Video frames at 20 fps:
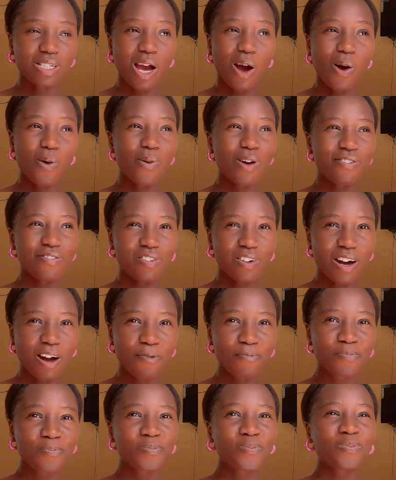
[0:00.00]
However,
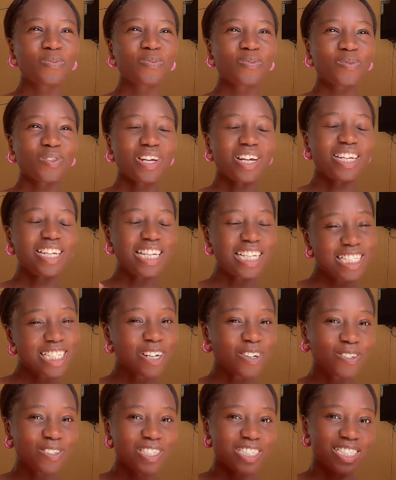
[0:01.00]
later
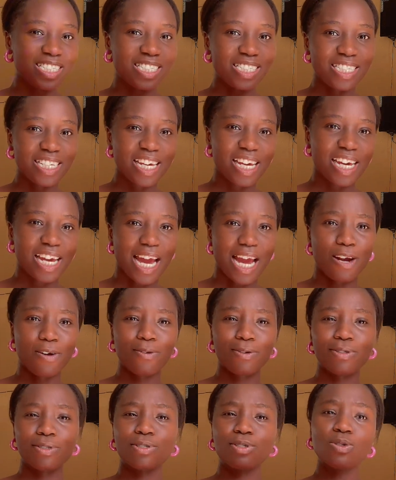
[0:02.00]
on in the year, I
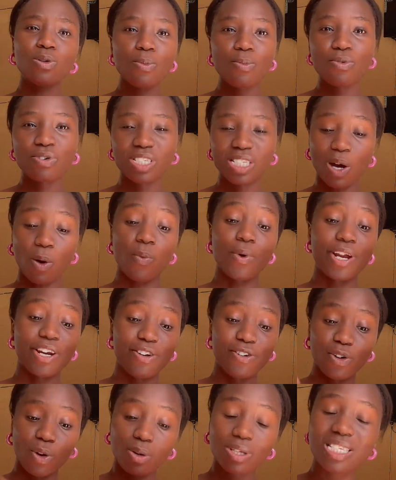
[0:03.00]
launched two books that were
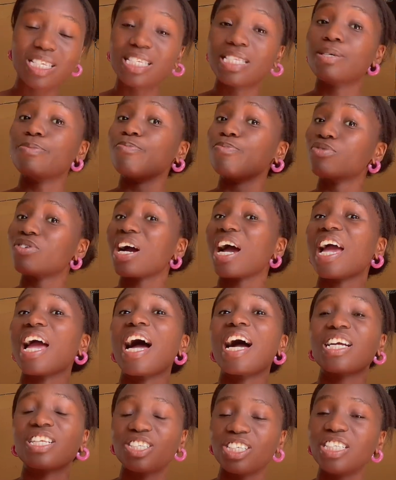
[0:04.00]
not the book I
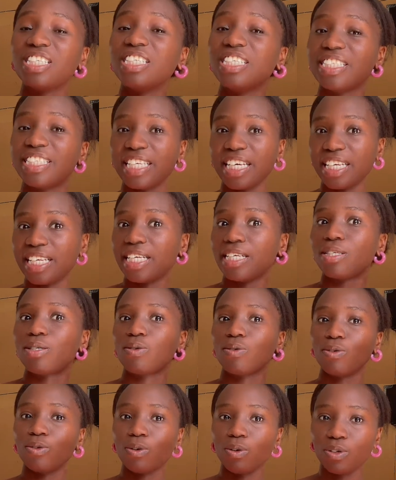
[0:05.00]
actually intended to
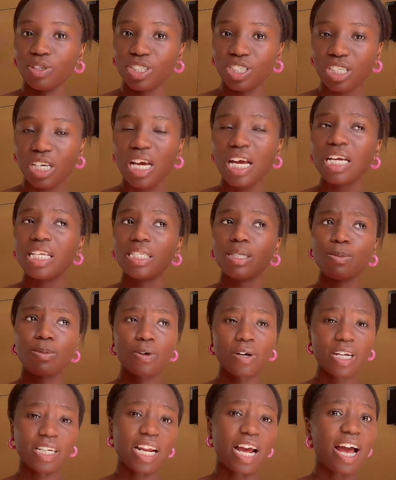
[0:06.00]
launch. The
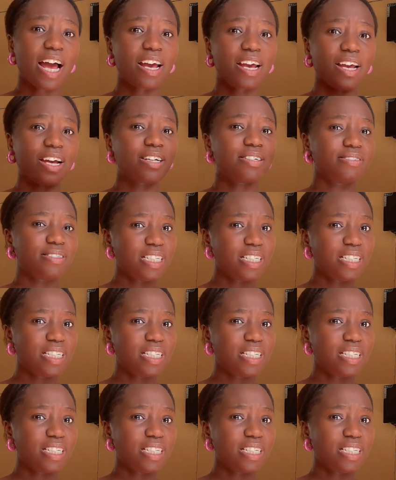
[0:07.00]
book that